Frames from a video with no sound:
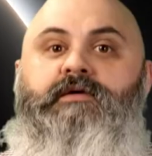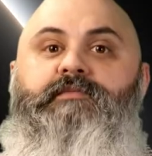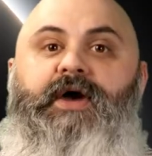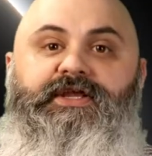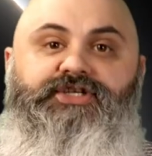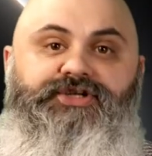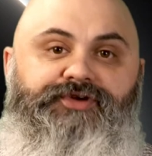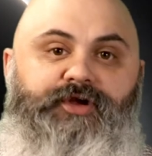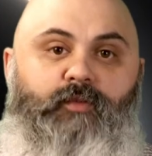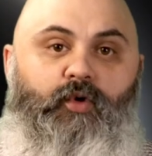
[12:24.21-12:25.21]
by ensuring
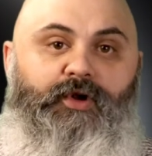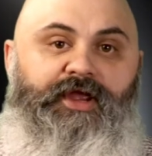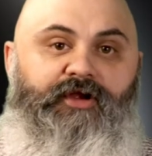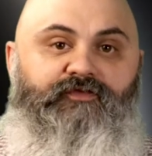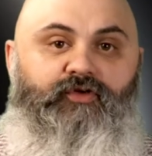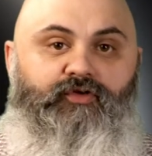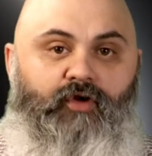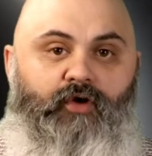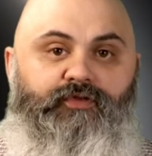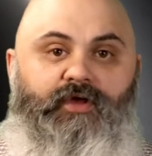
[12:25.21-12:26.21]
a more careful
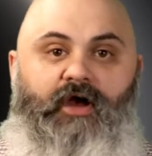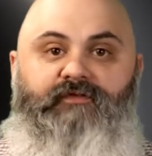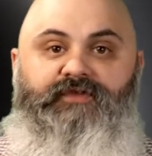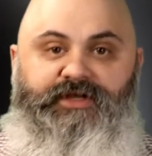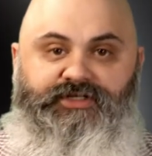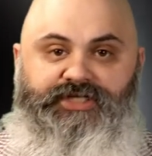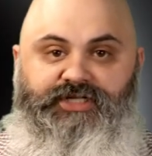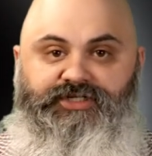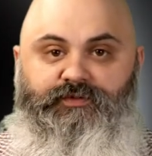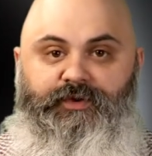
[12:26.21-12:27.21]
growth of the
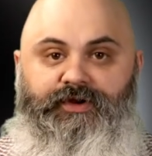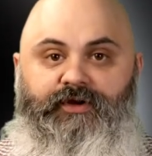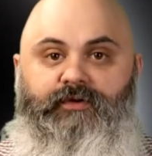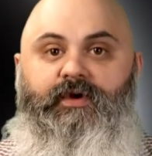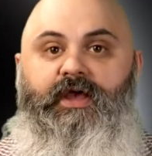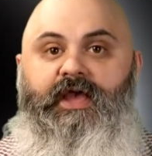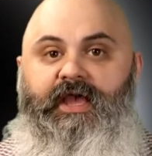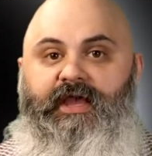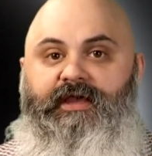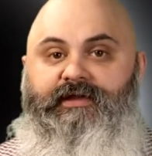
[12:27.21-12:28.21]
congestion window
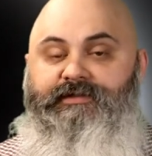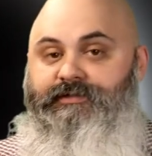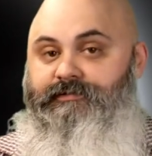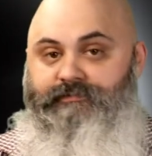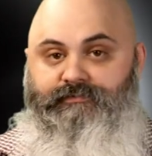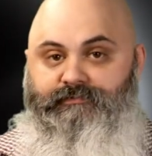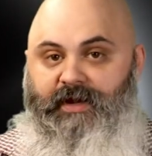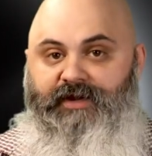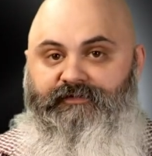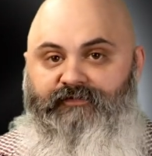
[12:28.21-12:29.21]
and,
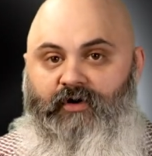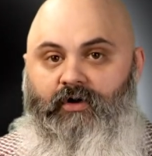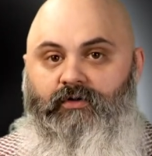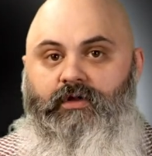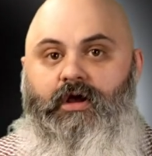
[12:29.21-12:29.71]
by default,